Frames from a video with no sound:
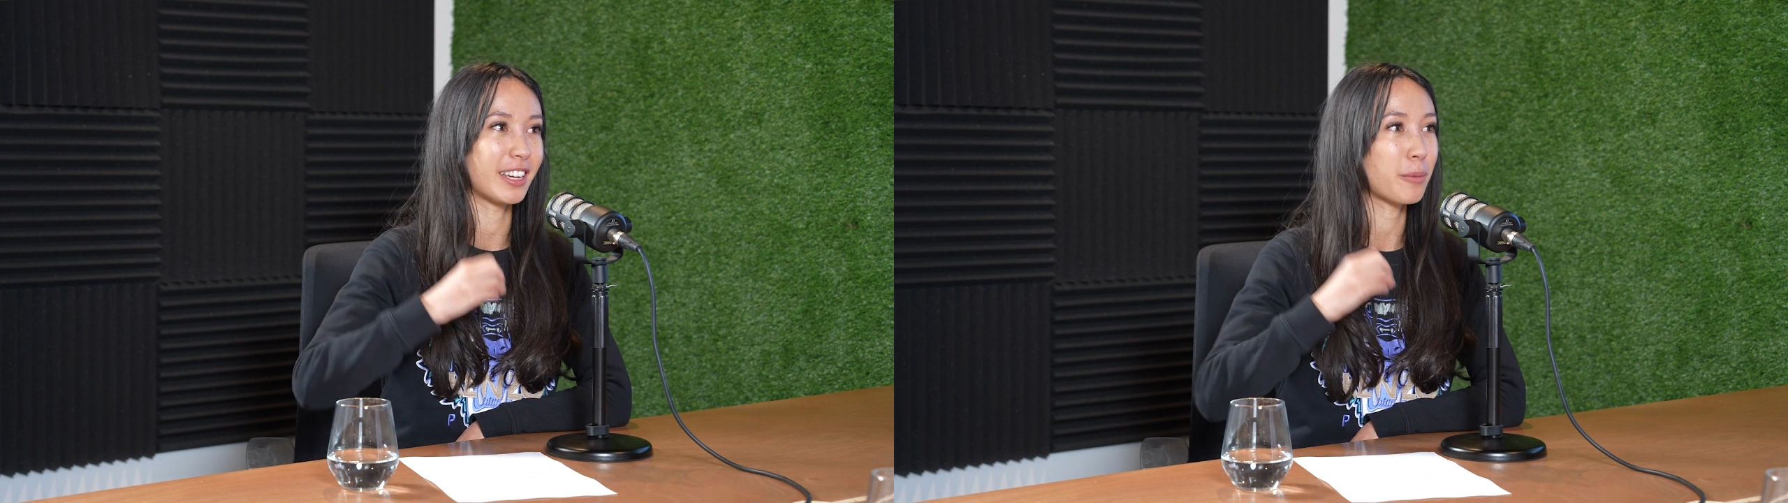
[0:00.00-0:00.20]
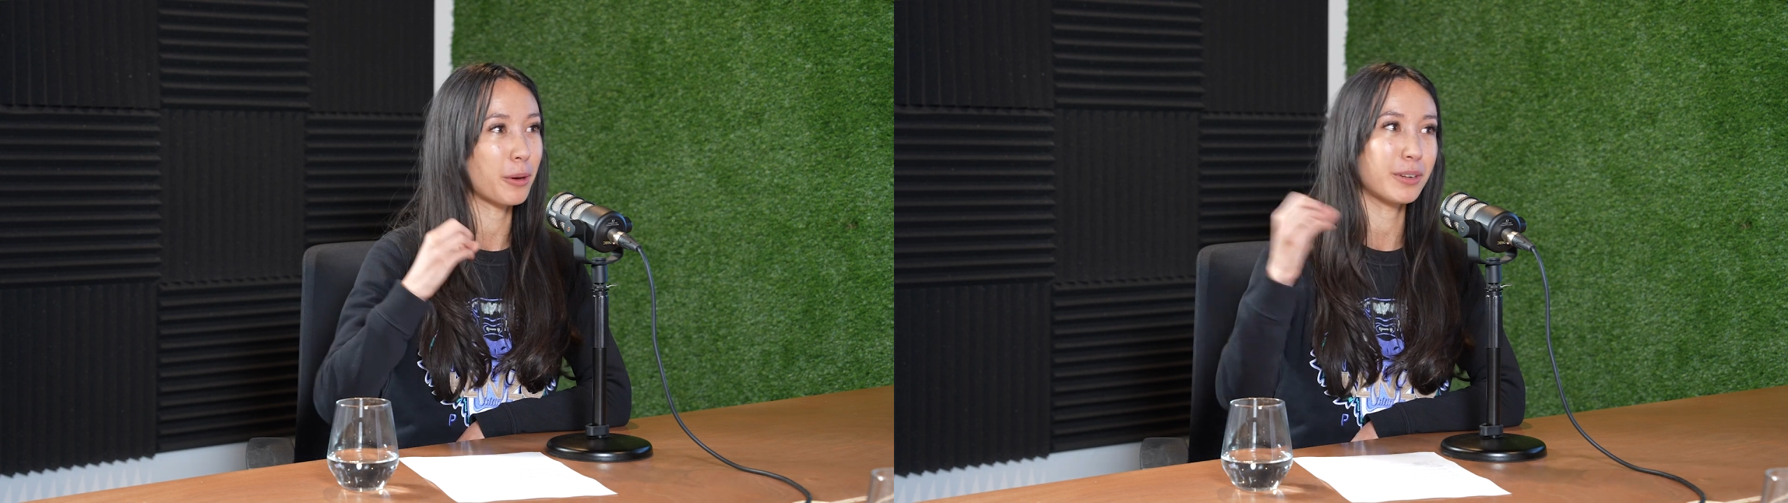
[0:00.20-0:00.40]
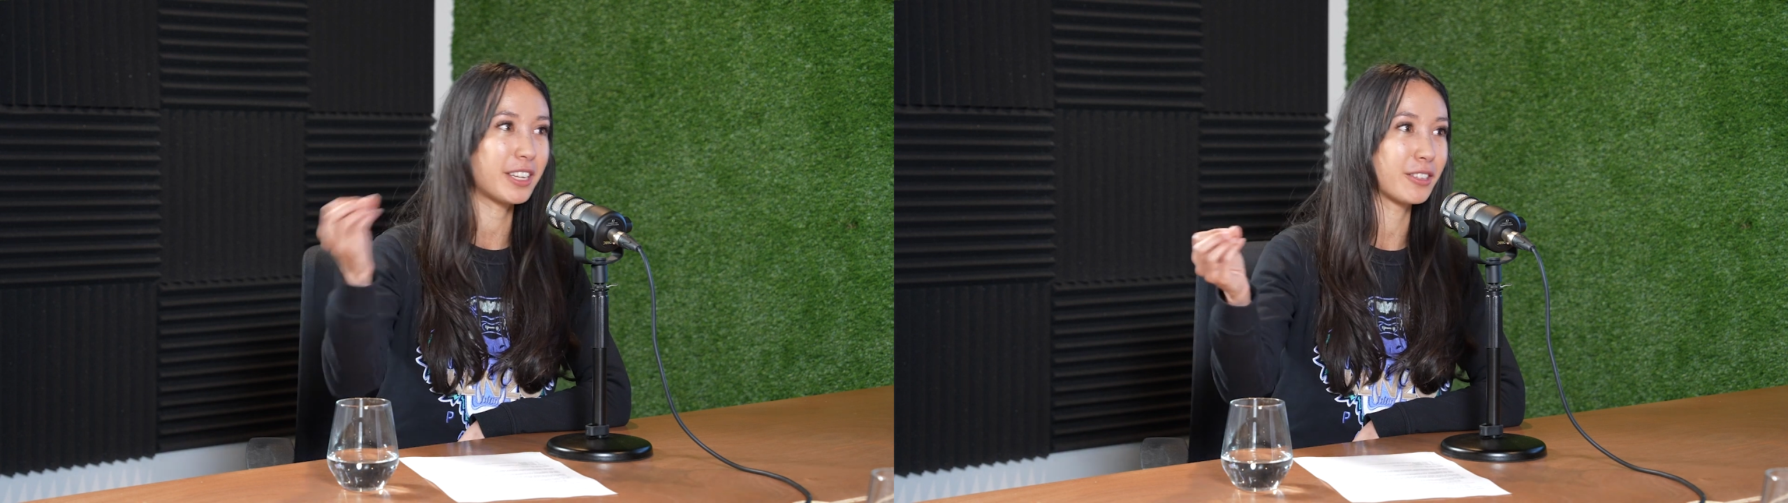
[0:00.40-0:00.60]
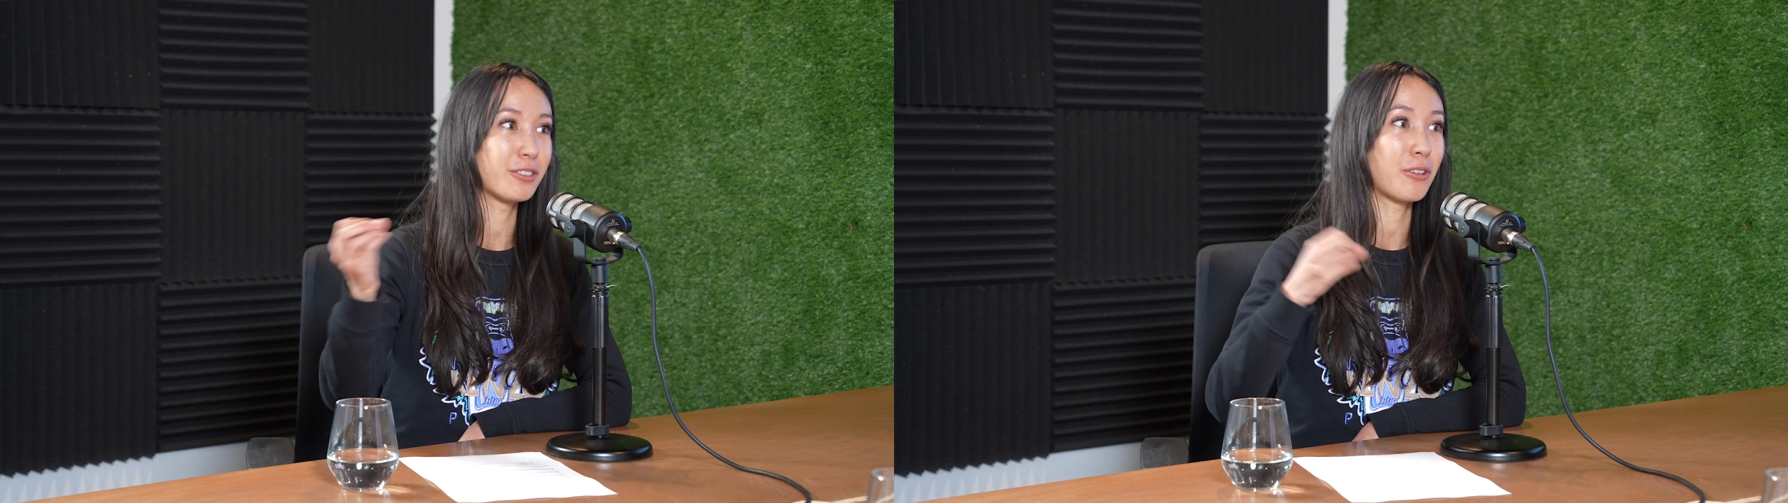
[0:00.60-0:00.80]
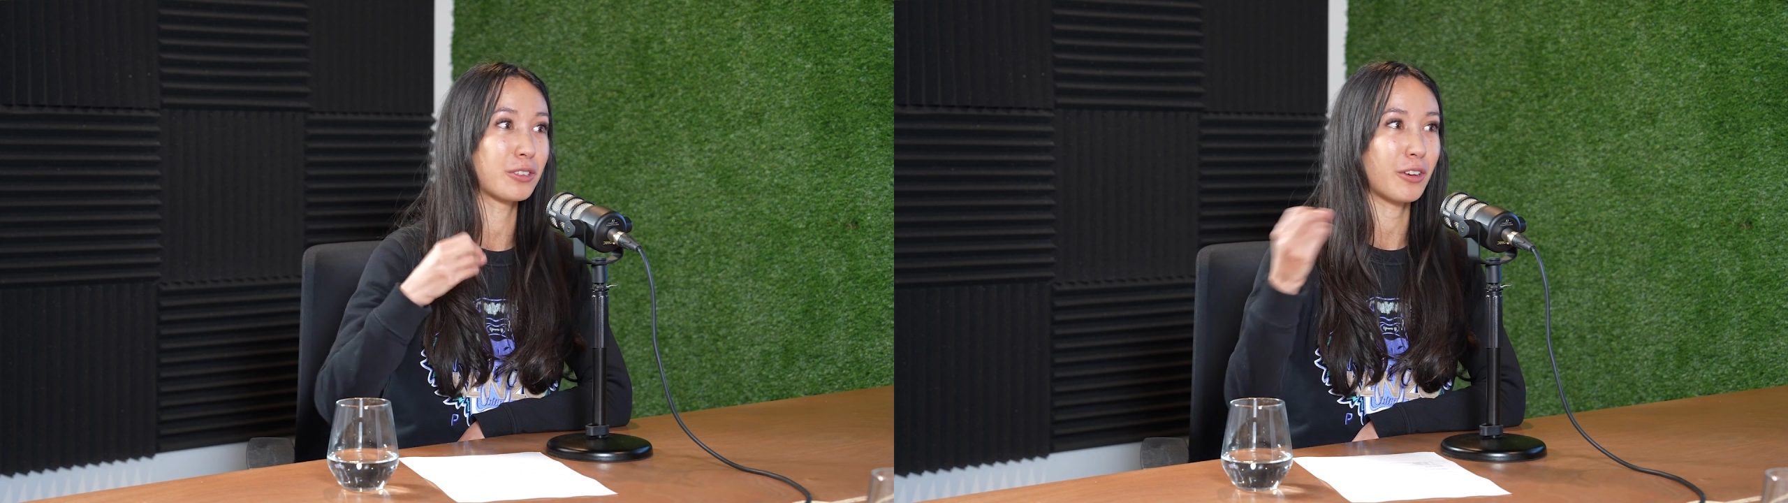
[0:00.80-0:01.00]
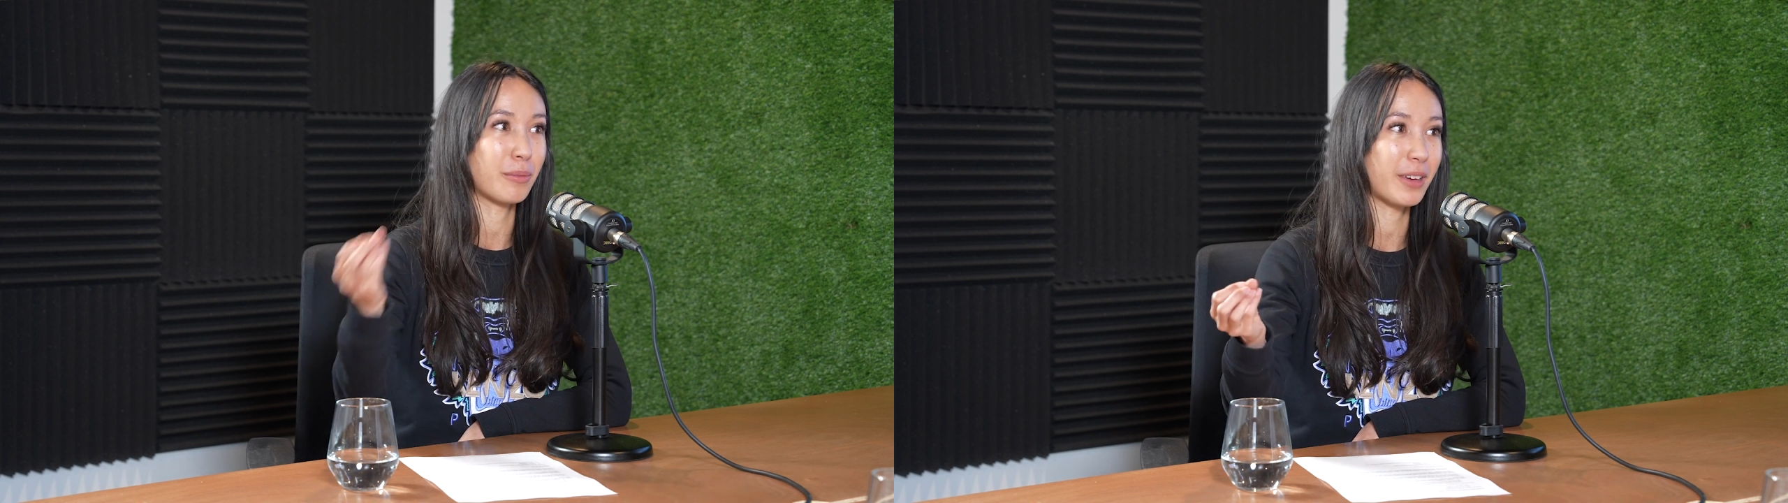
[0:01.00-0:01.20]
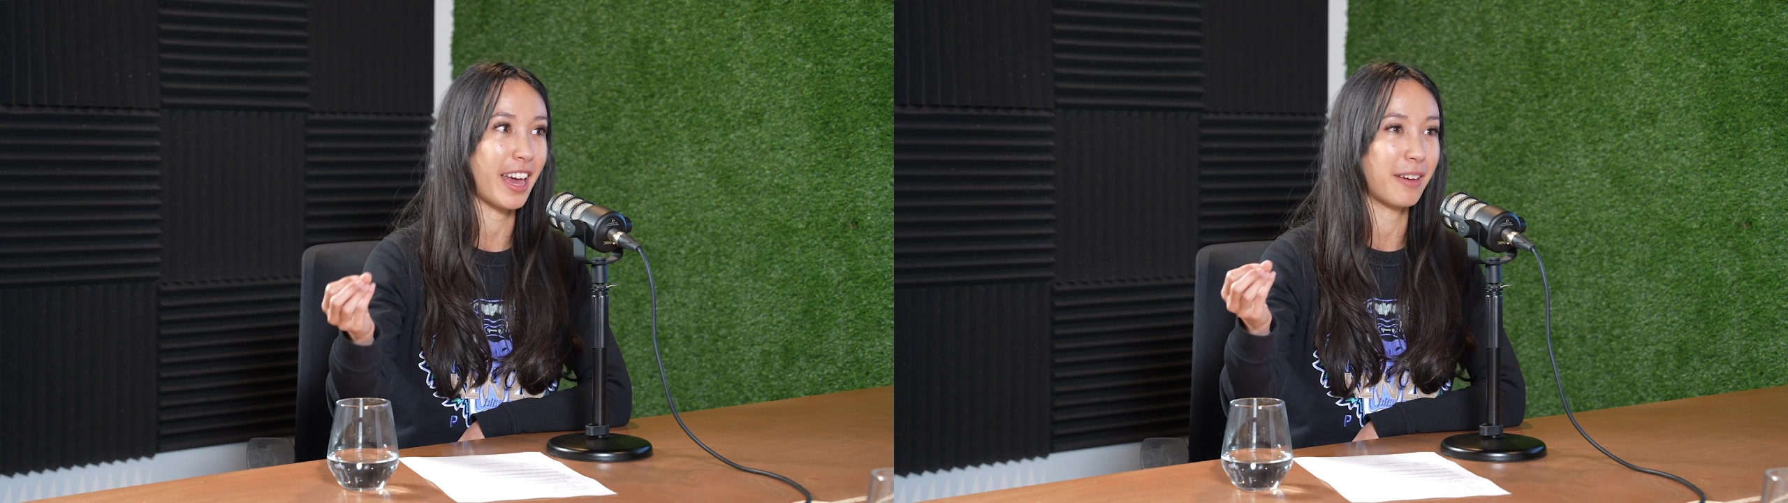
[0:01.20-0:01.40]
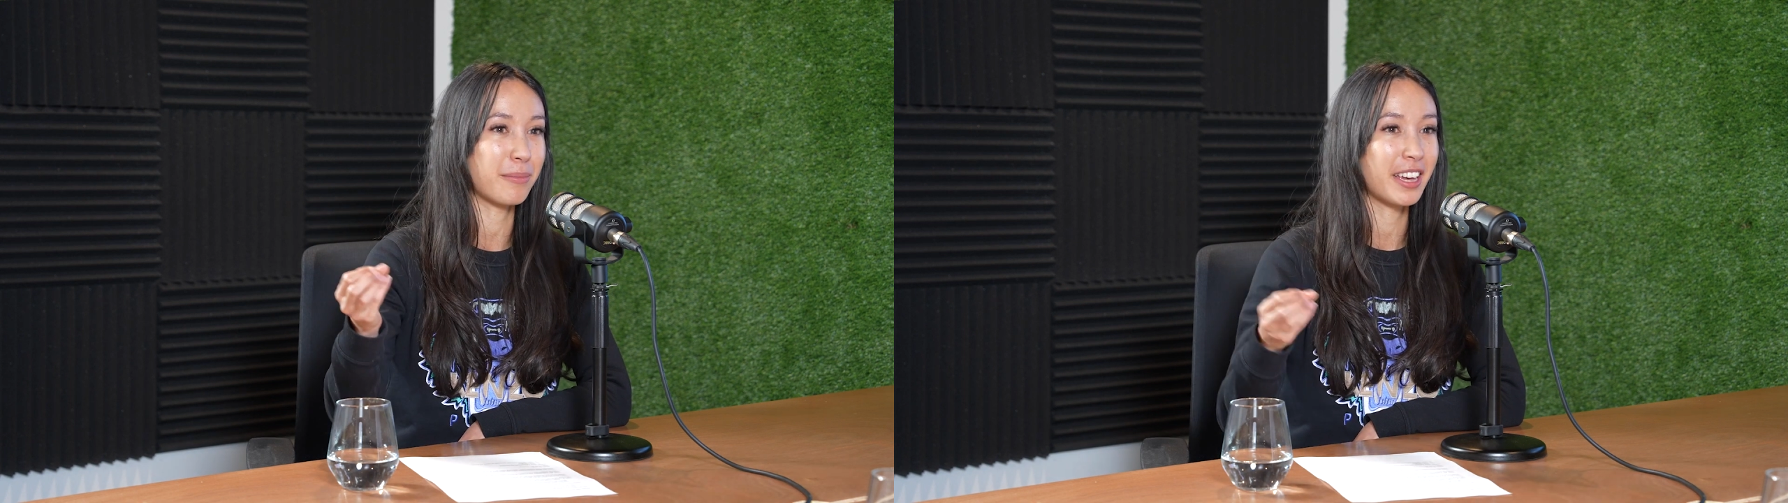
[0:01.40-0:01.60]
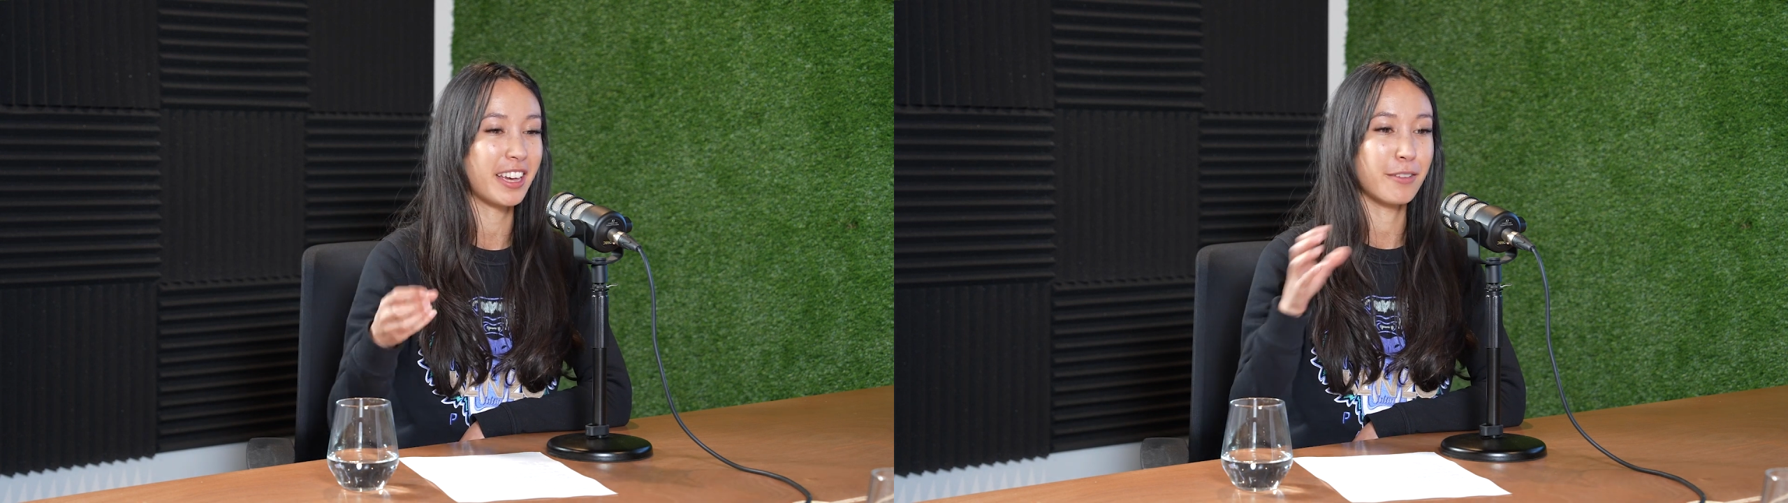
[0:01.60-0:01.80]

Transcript: Like, property is a long-term game.